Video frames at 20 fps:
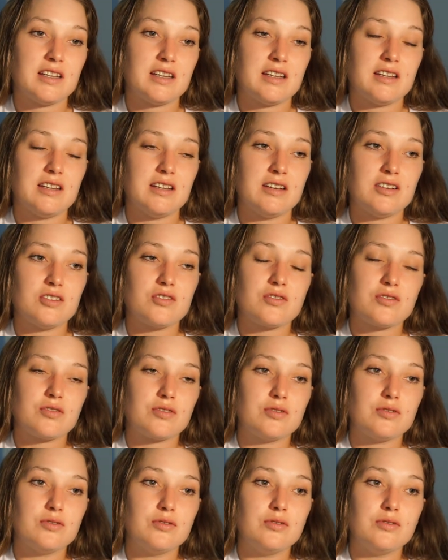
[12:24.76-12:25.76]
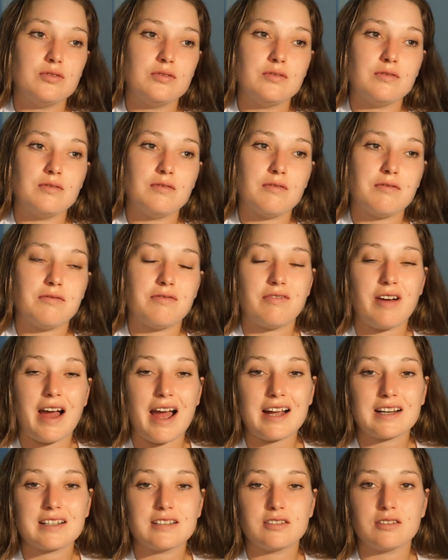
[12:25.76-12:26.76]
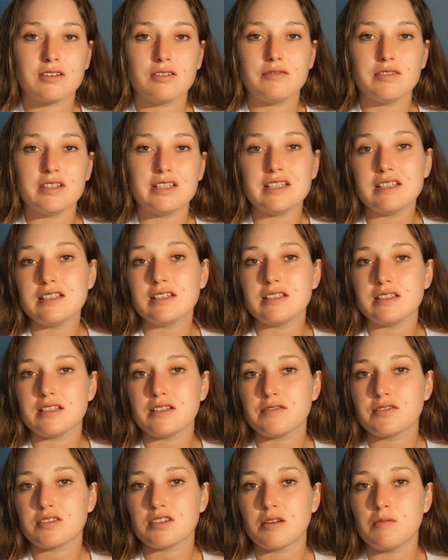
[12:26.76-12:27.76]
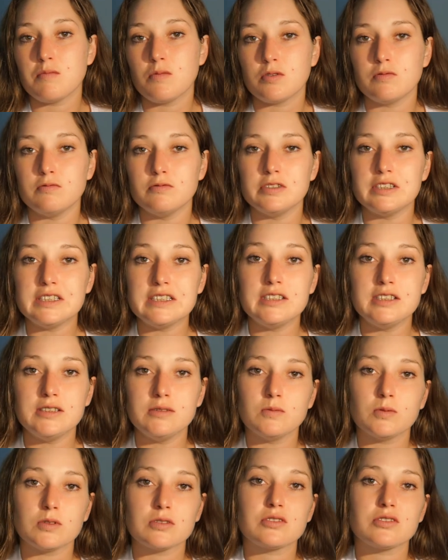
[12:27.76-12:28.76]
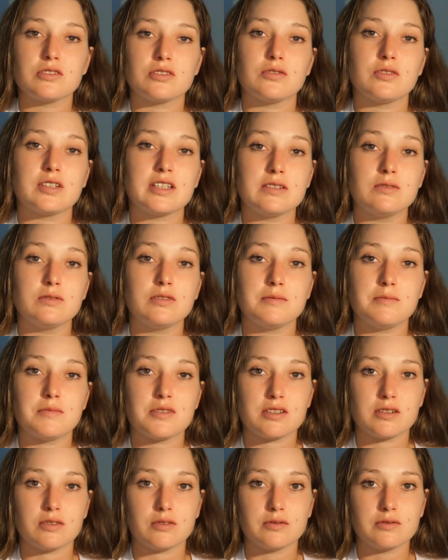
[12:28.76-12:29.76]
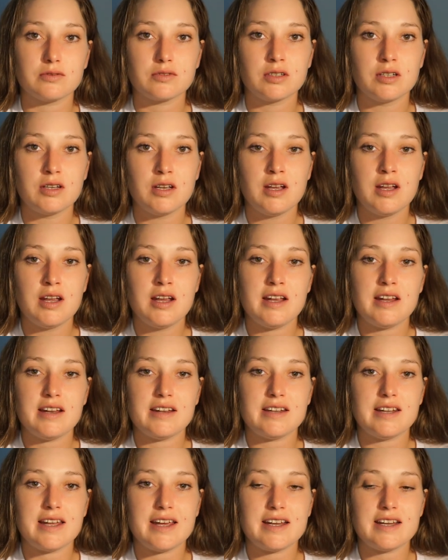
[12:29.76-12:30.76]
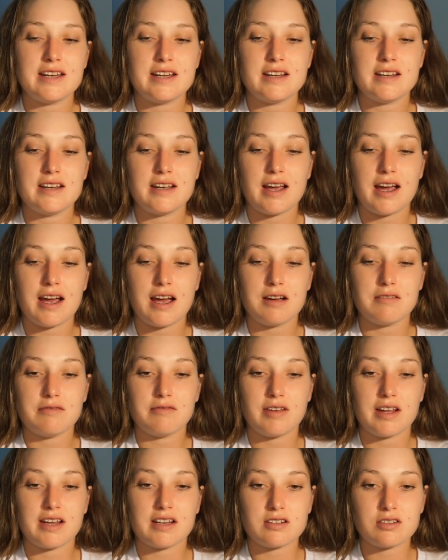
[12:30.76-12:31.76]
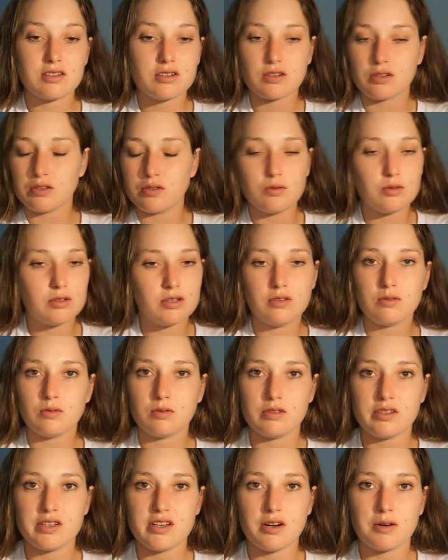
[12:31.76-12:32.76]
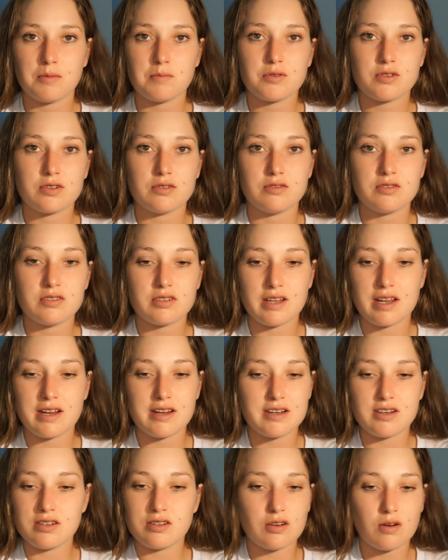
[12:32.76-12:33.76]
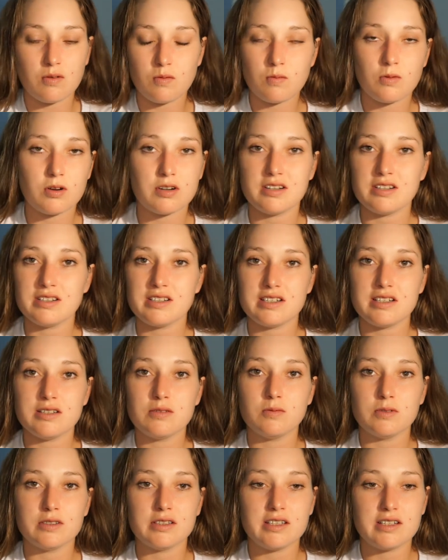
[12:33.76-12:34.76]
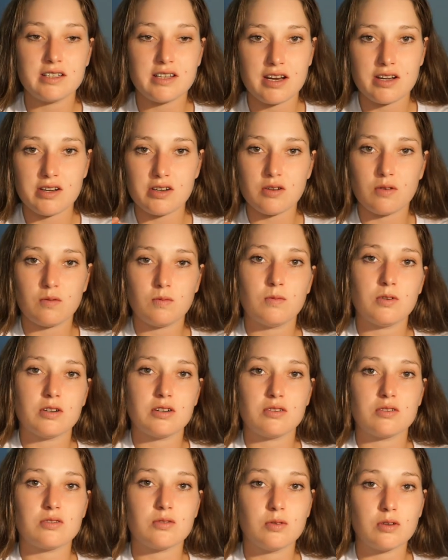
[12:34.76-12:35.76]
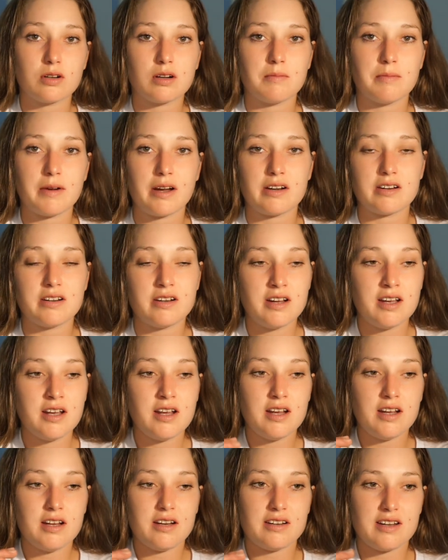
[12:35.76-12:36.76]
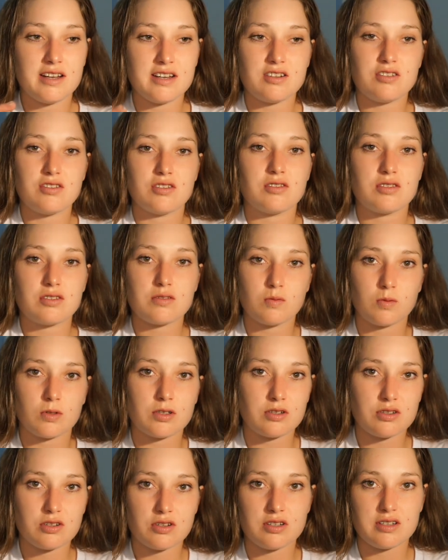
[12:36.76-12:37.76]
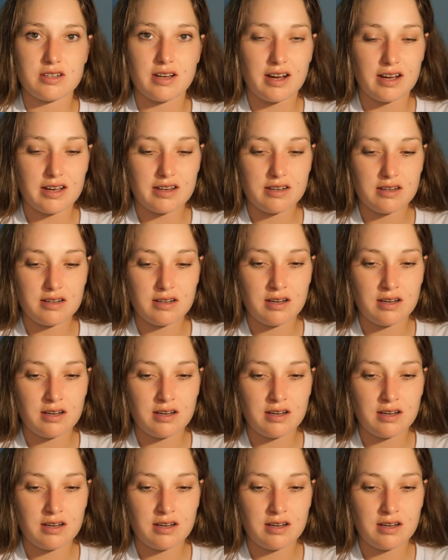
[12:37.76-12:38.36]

the true fact of it is, if someone really wants to kill themselves, they have excluded all the options. They don't want to deal with it, they don't want to talk about it, they just want to die.